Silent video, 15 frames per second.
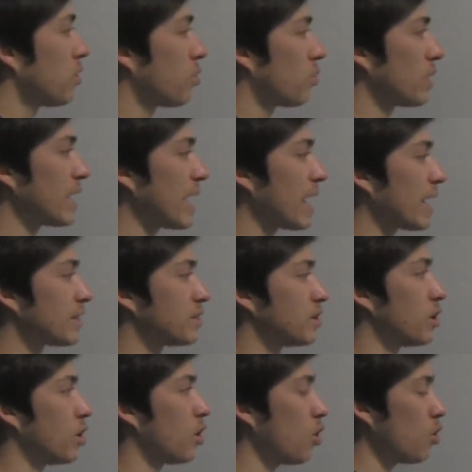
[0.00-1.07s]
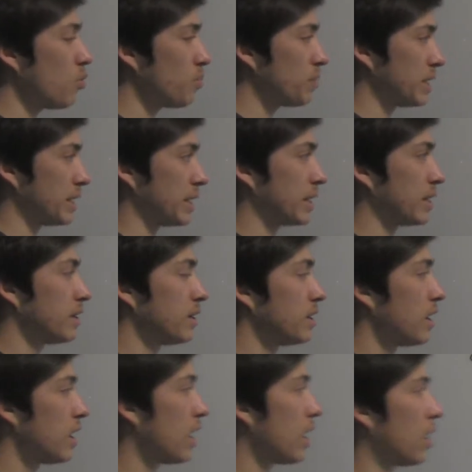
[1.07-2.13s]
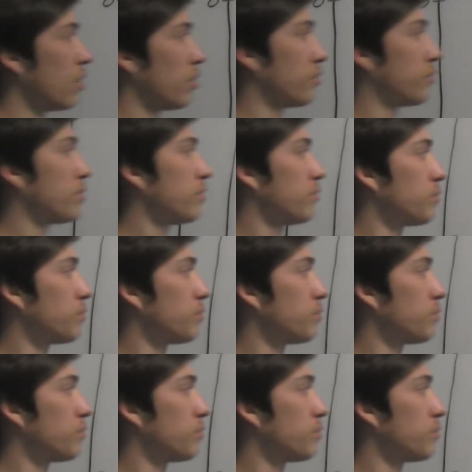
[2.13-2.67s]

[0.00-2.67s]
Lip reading: we had the opening of